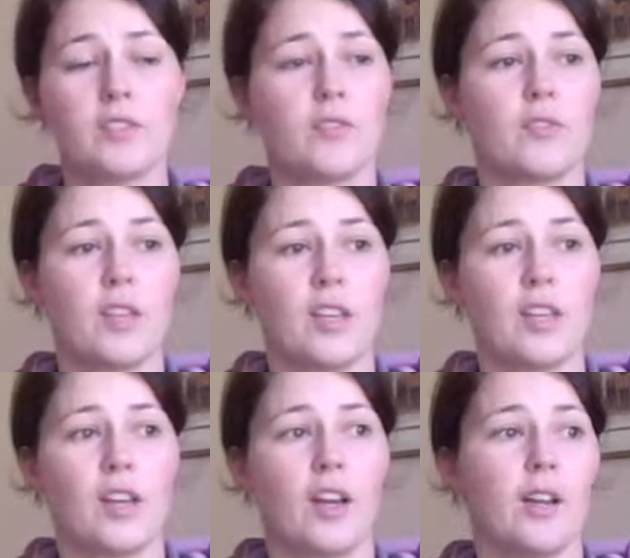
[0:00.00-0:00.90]
of
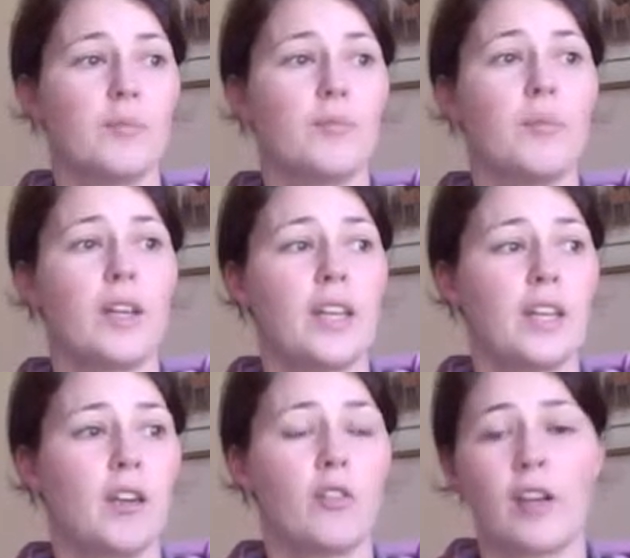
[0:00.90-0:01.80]
the
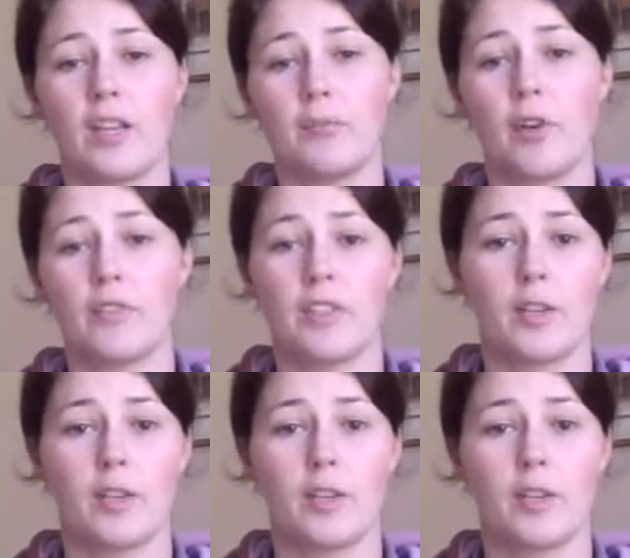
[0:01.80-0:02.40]
money or any profit